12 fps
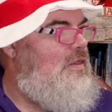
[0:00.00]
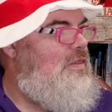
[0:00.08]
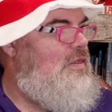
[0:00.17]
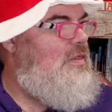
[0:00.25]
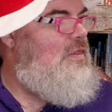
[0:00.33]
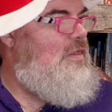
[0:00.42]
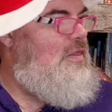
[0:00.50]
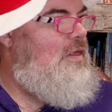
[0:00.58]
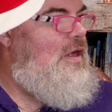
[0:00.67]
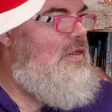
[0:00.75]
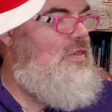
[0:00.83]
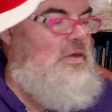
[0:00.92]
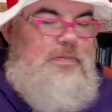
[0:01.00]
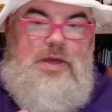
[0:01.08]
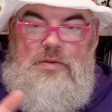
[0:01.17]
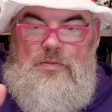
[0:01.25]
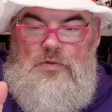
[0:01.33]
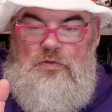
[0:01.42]
big battery? Yeah, the
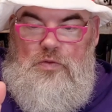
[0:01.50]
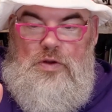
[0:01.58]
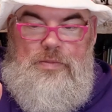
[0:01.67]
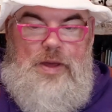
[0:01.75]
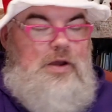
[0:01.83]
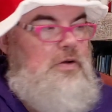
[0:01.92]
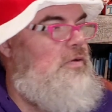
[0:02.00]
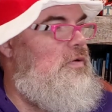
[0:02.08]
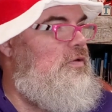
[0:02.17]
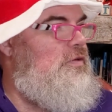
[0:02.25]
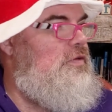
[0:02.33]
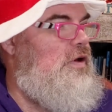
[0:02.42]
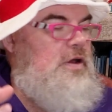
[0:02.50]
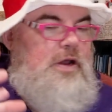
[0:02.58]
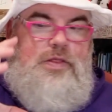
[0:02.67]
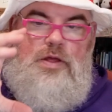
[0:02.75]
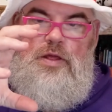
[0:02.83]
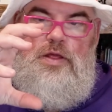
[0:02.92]
big square battery. We were just talking
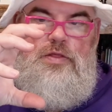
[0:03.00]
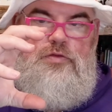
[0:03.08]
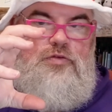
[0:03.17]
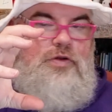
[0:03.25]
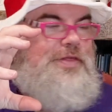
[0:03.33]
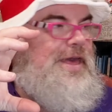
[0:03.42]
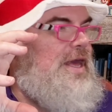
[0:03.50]
in the sort of the